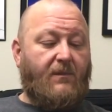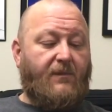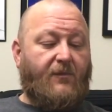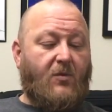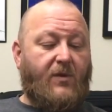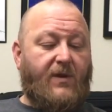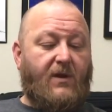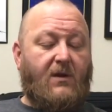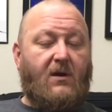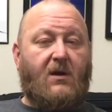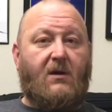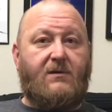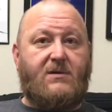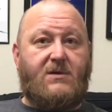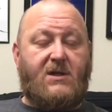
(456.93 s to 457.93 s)
for
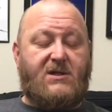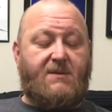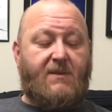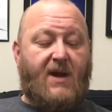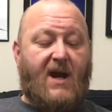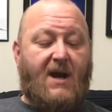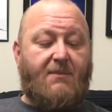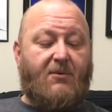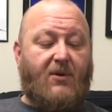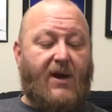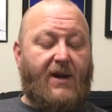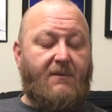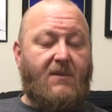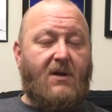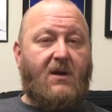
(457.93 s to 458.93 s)
the system to
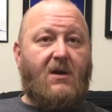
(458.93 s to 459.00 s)
operate.